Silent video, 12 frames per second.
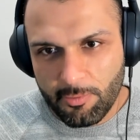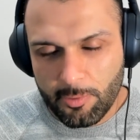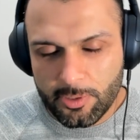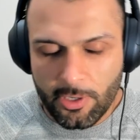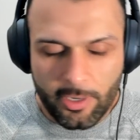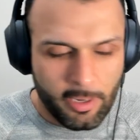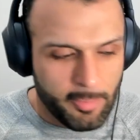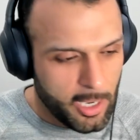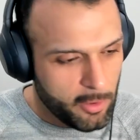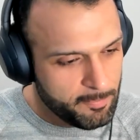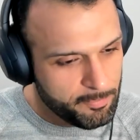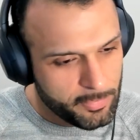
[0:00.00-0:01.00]
We were talking
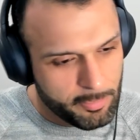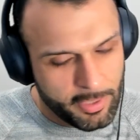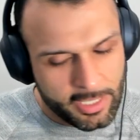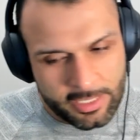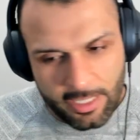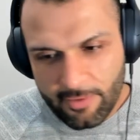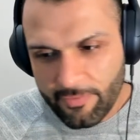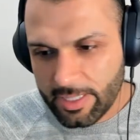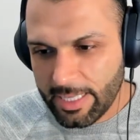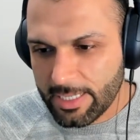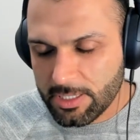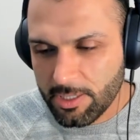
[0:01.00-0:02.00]
about PSLF and
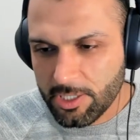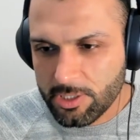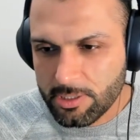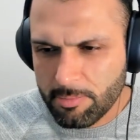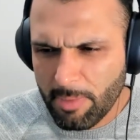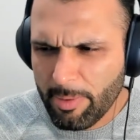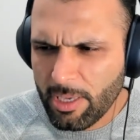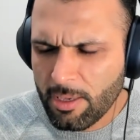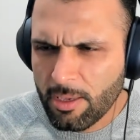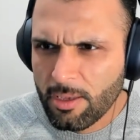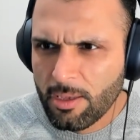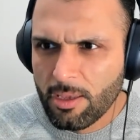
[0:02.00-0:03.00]
cancellations, maybe
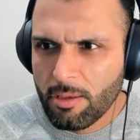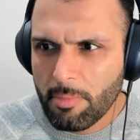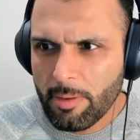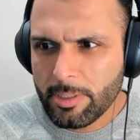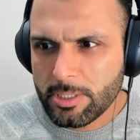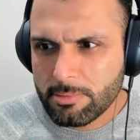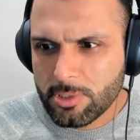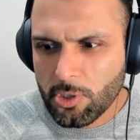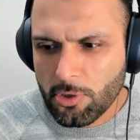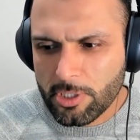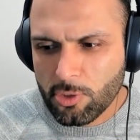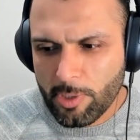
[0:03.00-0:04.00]
maybe
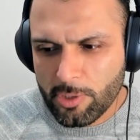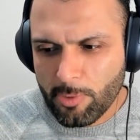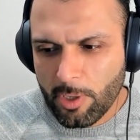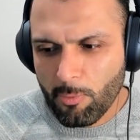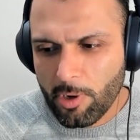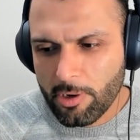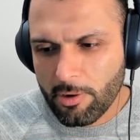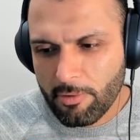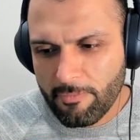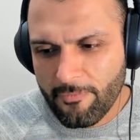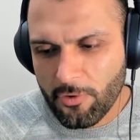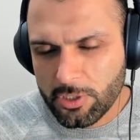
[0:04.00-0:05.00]
circa 2021 or
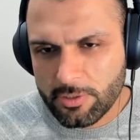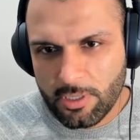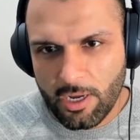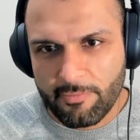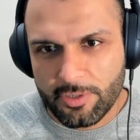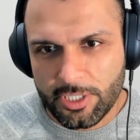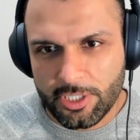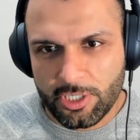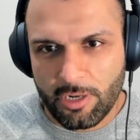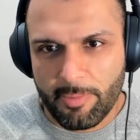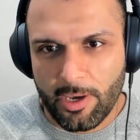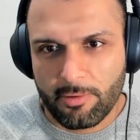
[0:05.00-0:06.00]
first conversation
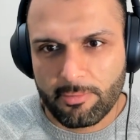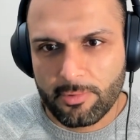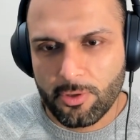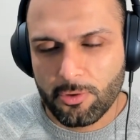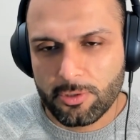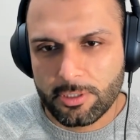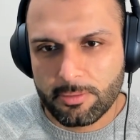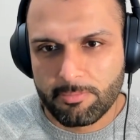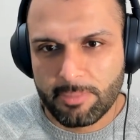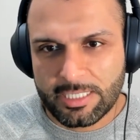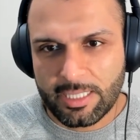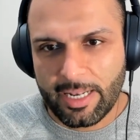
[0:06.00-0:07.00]
about those
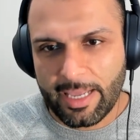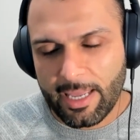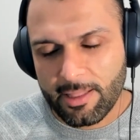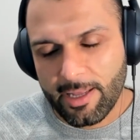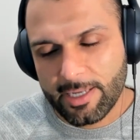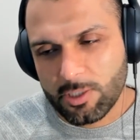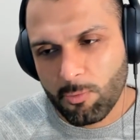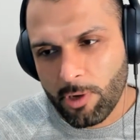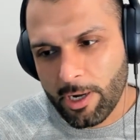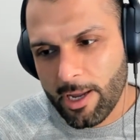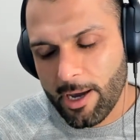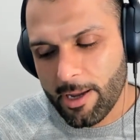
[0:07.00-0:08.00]
misleading headlines and
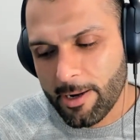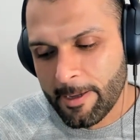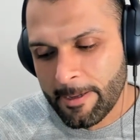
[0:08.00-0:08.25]
whatnot.